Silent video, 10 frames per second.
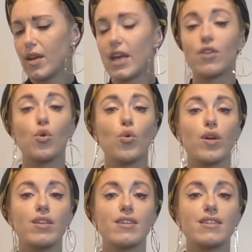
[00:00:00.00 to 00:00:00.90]

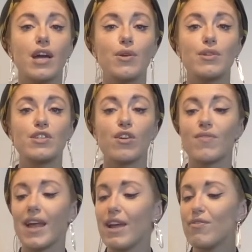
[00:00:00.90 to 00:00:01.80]
Ignoring the sounds of
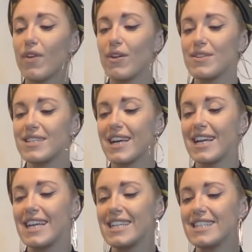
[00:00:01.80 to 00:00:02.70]
life
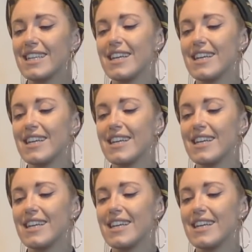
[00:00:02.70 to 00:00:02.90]
outside,